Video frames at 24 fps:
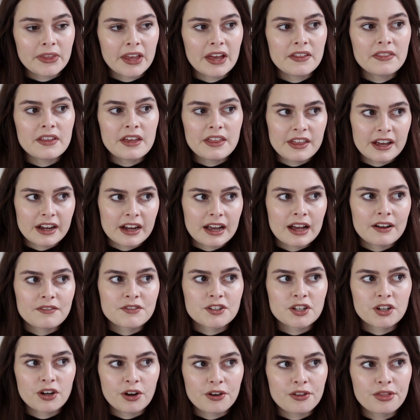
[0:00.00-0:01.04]
and they then
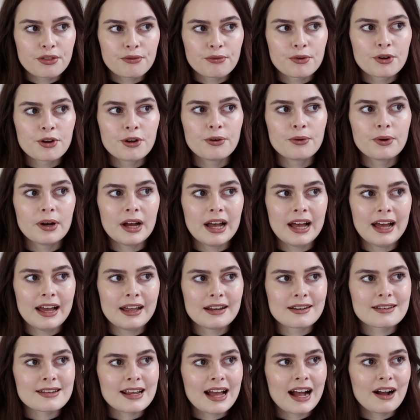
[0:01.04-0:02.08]
have to go through
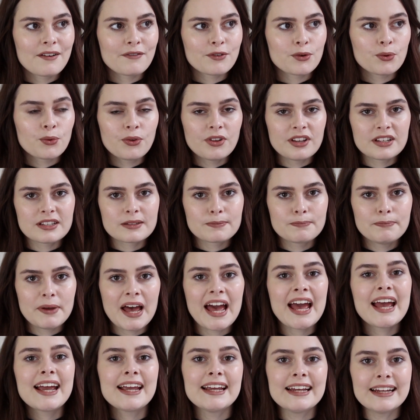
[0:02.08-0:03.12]
and have all this
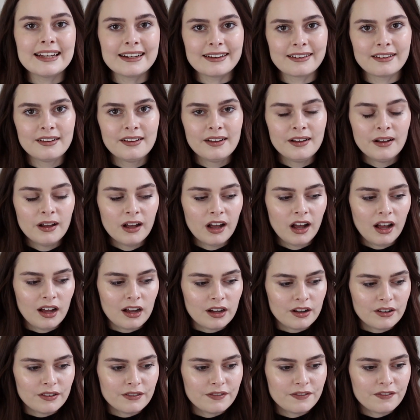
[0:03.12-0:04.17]
pain
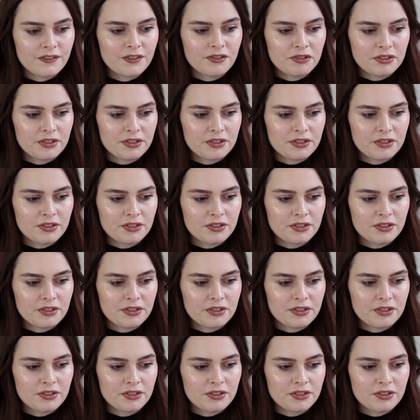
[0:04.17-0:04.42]
of